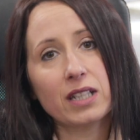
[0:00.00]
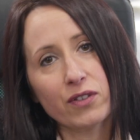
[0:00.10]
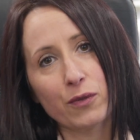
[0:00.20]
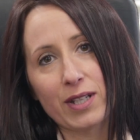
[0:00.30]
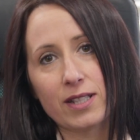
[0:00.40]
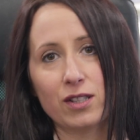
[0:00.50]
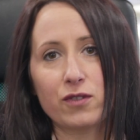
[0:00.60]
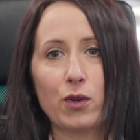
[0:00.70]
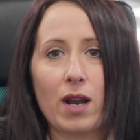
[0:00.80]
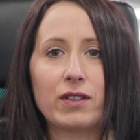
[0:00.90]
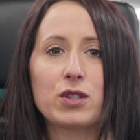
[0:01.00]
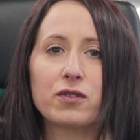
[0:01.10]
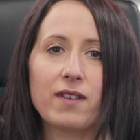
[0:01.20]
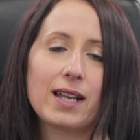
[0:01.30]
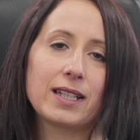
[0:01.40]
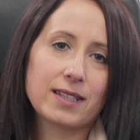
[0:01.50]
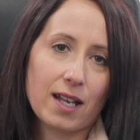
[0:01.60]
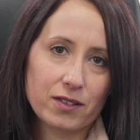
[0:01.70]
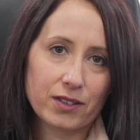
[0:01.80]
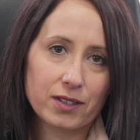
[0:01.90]
different reasons for having to file a
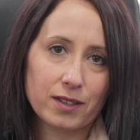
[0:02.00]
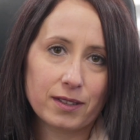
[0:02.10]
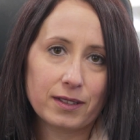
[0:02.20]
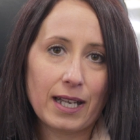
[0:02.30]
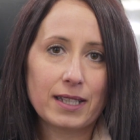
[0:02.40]
tax return,